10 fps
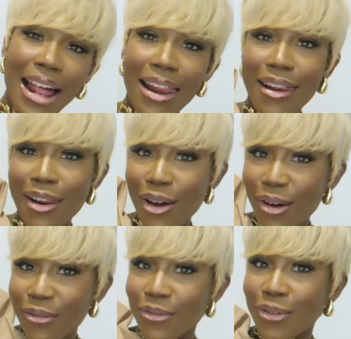
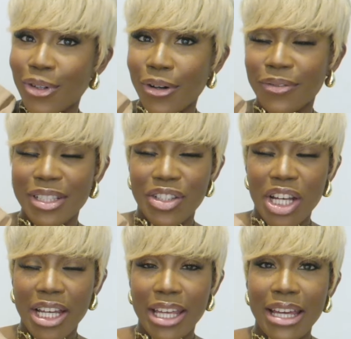love love this
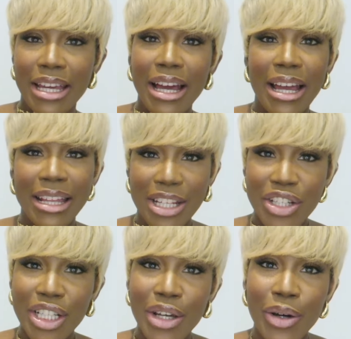jacket
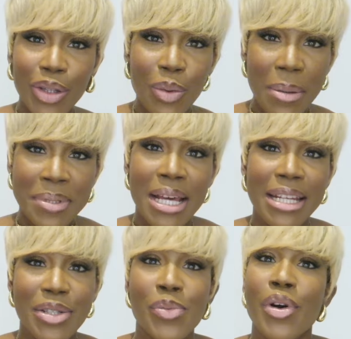initially on the website
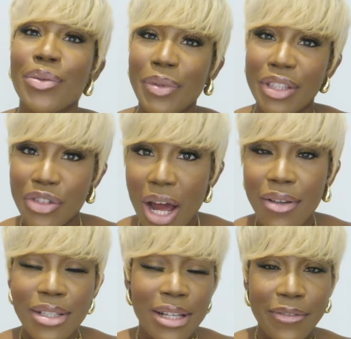is one with the
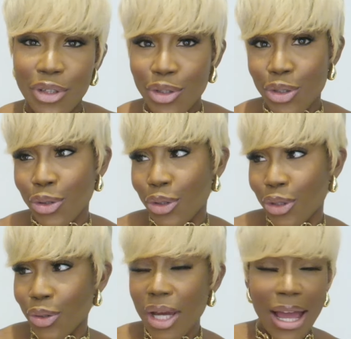trousers i've just shown
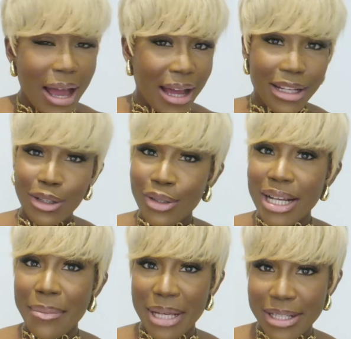you and it looks
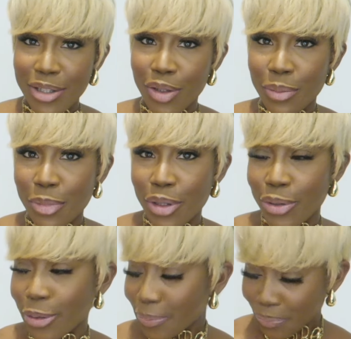amazing on the
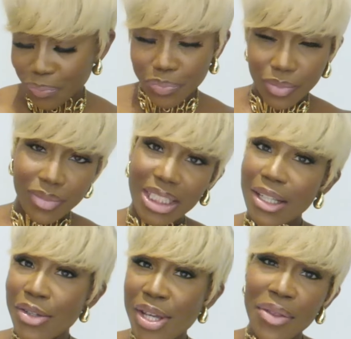model
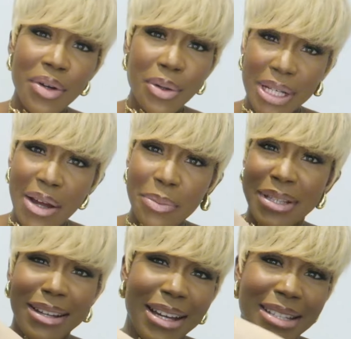so i thought oh that would
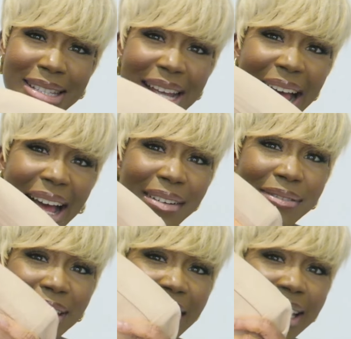be nice to
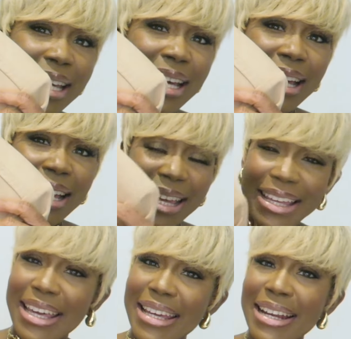have like
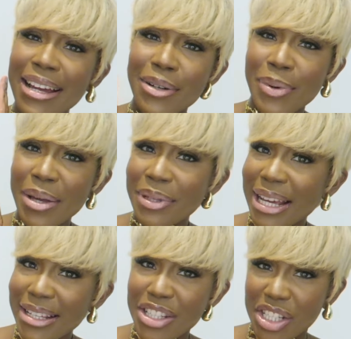again i could wear with
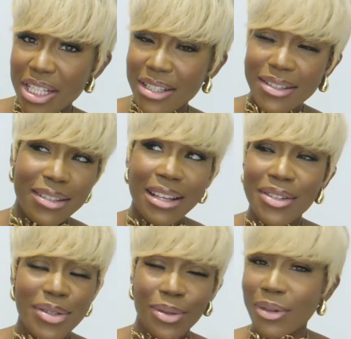like jeans i
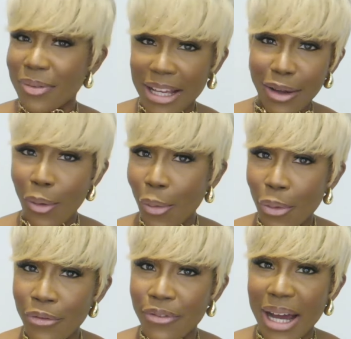just thought of like a
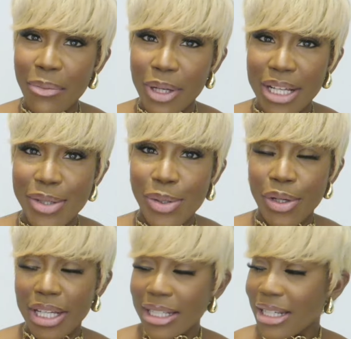whole vibe when i saw
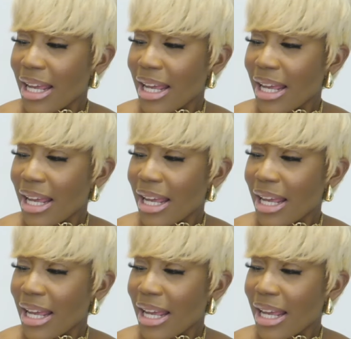it